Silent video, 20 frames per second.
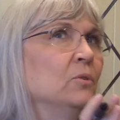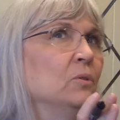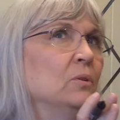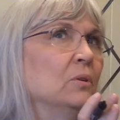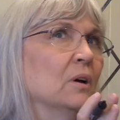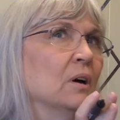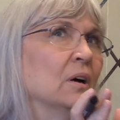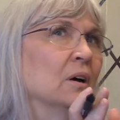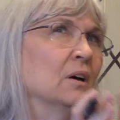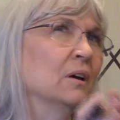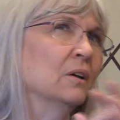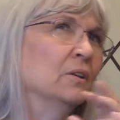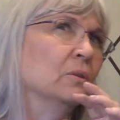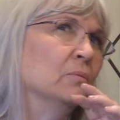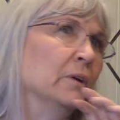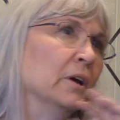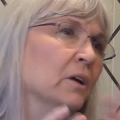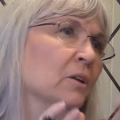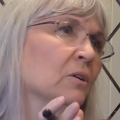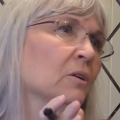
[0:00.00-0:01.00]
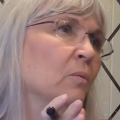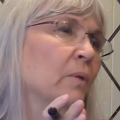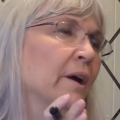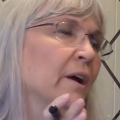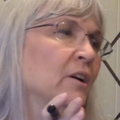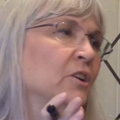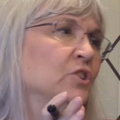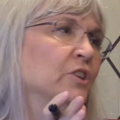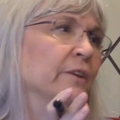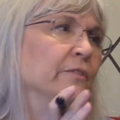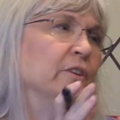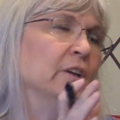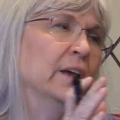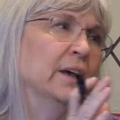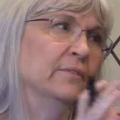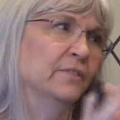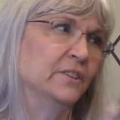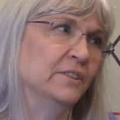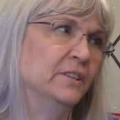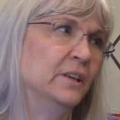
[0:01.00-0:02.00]
him the regular way, or did you have to
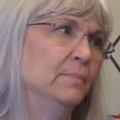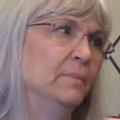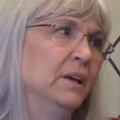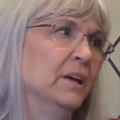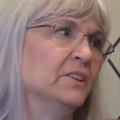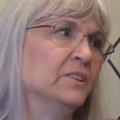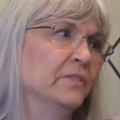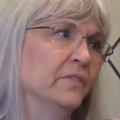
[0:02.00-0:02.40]
have a C because